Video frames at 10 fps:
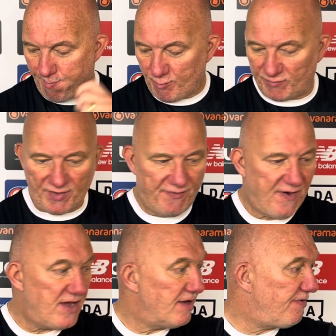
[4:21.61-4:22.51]
We've
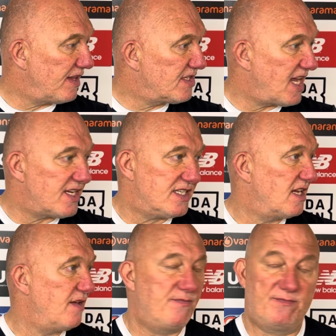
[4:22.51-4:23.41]
defended
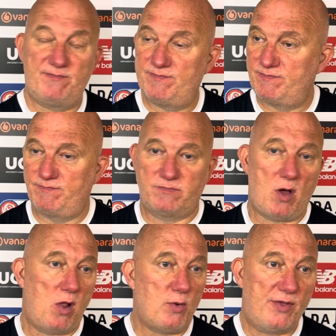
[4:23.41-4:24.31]
fantastically
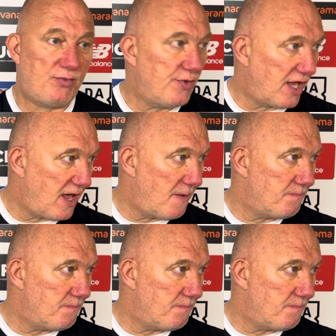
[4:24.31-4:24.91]
all the way through the game.